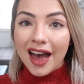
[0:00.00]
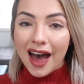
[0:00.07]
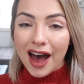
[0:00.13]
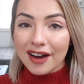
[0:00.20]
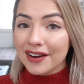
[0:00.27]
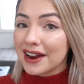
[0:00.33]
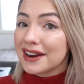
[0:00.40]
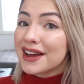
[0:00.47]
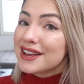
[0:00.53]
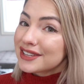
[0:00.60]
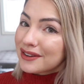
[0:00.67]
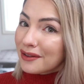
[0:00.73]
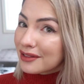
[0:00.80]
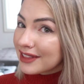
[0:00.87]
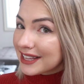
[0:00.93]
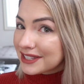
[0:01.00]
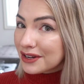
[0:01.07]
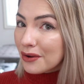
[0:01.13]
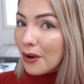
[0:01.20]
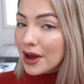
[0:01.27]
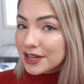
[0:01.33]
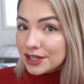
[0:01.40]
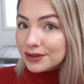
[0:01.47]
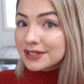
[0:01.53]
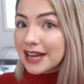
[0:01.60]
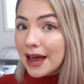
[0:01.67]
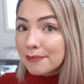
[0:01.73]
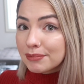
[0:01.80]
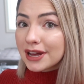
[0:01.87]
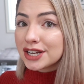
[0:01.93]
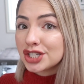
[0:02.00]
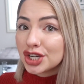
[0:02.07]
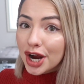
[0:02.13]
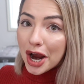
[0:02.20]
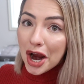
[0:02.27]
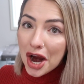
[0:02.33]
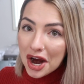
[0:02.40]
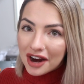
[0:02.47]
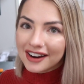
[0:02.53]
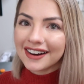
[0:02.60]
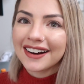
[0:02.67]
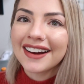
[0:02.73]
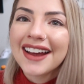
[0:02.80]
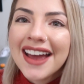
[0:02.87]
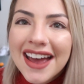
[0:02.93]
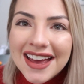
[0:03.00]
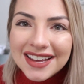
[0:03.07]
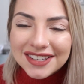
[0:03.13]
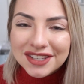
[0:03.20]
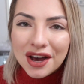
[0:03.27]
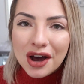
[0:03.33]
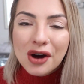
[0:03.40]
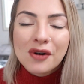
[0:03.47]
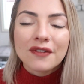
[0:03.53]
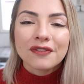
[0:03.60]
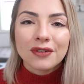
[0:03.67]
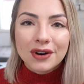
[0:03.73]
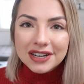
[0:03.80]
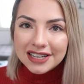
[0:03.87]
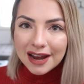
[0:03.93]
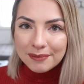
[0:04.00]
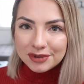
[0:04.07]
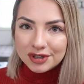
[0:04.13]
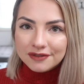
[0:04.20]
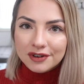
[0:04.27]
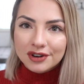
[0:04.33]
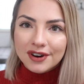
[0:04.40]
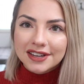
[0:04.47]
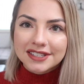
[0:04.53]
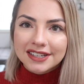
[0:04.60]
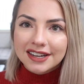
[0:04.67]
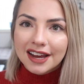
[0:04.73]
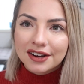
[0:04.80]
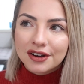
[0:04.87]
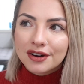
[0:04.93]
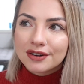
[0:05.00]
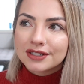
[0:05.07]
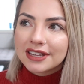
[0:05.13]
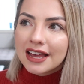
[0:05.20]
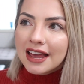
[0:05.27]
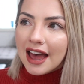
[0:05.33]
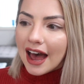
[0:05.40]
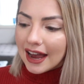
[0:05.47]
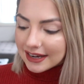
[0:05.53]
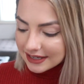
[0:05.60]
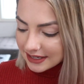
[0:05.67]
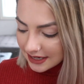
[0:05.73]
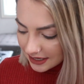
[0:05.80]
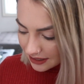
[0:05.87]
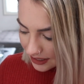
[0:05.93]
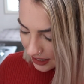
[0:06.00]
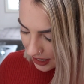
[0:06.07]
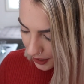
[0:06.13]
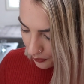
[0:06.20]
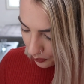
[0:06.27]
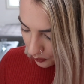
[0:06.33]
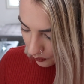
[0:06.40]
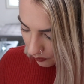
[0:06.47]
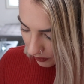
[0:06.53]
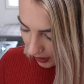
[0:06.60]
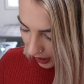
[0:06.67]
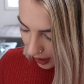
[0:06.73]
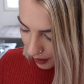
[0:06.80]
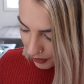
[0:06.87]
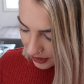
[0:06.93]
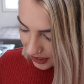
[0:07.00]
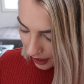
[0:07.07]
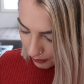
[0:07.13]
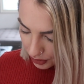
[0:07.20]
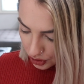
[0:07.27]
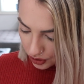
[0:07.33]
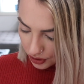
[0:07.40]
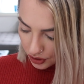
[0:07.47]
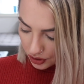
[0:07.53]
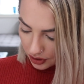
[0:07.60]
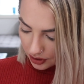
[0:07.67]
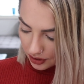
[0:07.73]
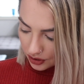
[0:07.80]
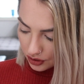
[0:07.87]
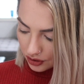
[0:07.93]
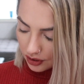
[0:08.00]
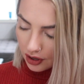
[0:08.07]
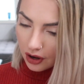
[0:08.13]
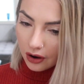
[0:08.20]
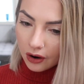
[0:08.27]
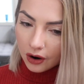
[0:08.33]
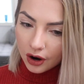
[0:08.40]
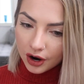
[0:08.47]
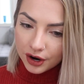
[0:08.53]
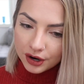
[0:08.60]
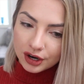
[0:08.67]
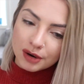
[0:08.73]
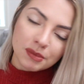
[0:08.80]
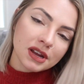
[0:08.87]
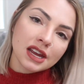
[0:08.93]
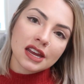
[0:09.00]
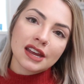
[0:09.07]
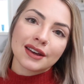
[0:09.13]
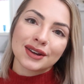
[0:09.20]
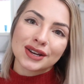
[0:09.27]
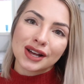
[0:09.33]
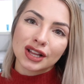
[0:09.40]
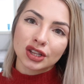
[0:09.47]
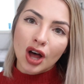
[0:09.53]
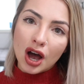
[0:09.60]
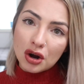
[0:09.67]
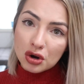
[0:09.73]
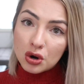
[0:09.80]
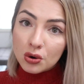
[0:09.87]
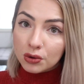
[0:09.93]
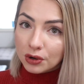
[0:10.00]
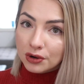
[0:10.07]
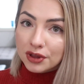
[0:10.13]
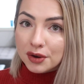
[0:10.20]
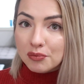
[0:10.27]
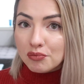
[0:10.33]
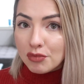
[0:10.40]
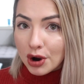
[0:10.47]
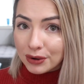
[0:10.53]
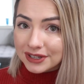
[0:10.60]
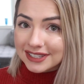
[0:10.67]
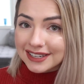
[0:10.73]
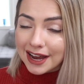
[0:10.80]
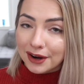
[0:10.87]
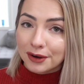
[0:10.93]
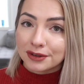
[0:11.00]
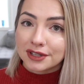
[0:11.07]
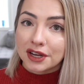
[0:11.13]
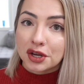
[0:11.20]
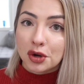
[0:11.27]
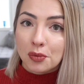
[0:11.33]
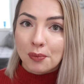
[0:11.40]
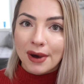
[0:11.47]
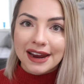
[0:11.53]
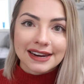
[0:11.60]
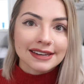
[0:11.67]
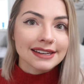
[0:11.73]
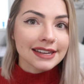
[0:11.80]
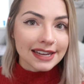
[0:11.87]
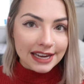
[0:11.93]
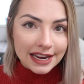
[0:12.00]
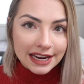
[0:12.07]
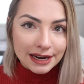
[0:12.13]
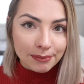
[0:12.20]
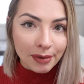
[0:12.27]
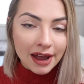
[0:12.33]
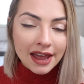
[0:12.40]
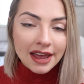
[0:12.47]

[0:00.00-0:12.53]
All right, so let's go on to temperature. So for temperature for crested geckos, ideally the temperatures are gonna be a lot cooler than most geckos that you might keep.